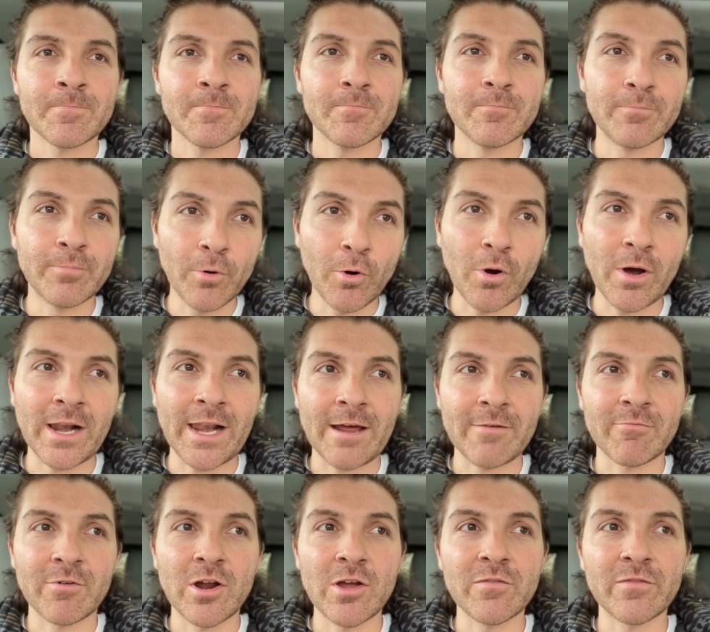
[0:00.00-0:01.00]
bought a
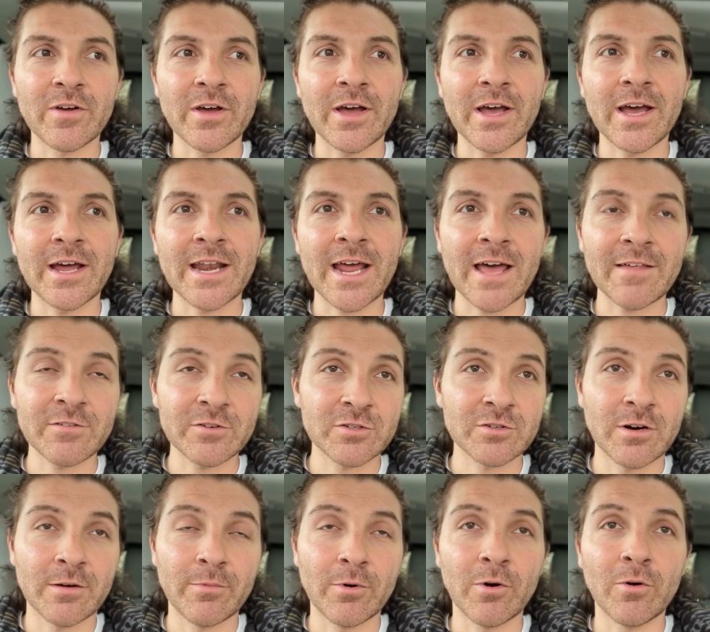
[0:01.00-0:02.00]
Land Rover and had the
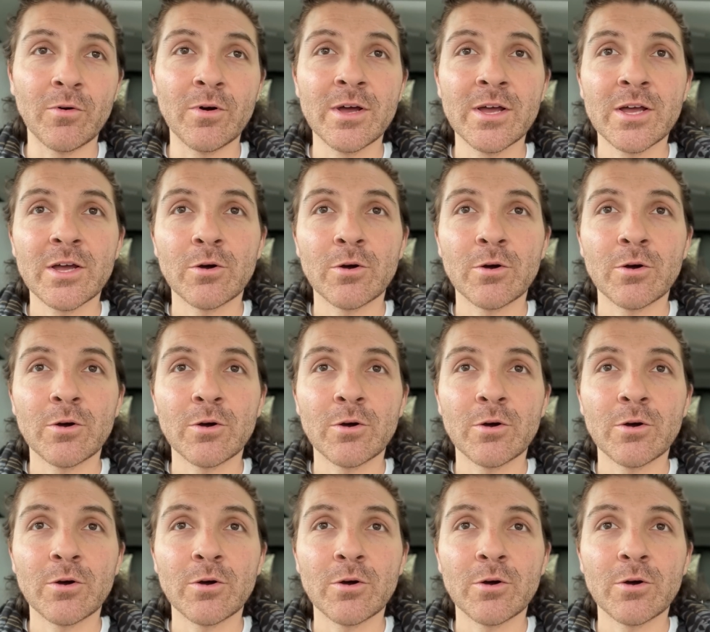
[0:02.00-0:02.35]
trouble